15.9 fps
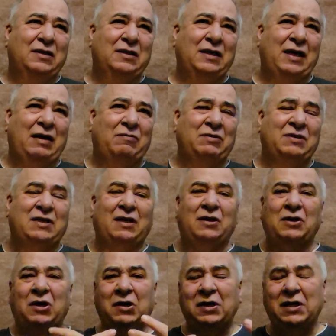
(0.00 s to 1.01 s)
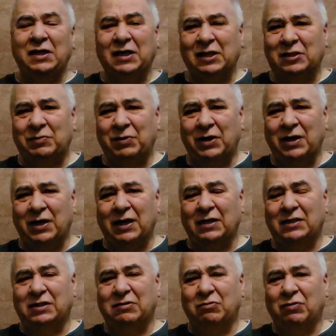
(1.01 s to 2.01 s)
it was a learning
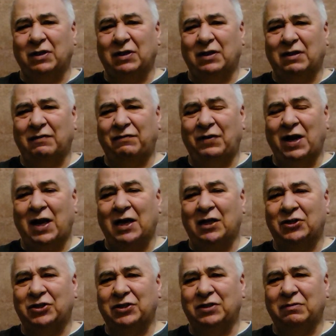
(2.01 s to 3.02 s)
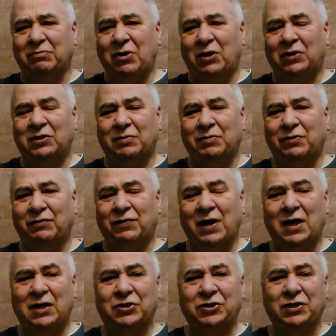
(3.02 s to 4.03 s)
experience with the flash, multiple
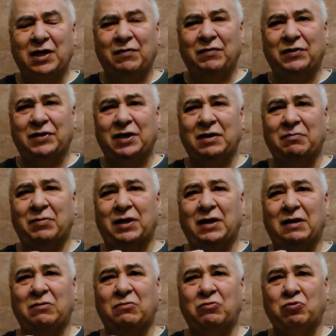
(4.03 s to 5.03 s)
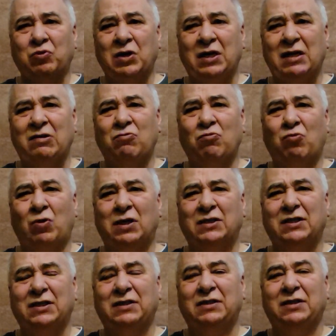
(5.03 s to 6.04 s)
flash and everything, but it really
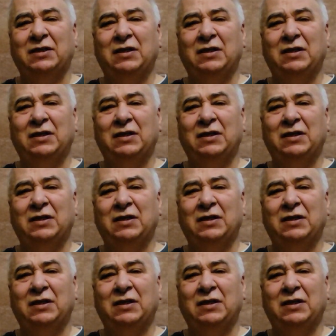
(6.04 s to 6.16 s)
wasn't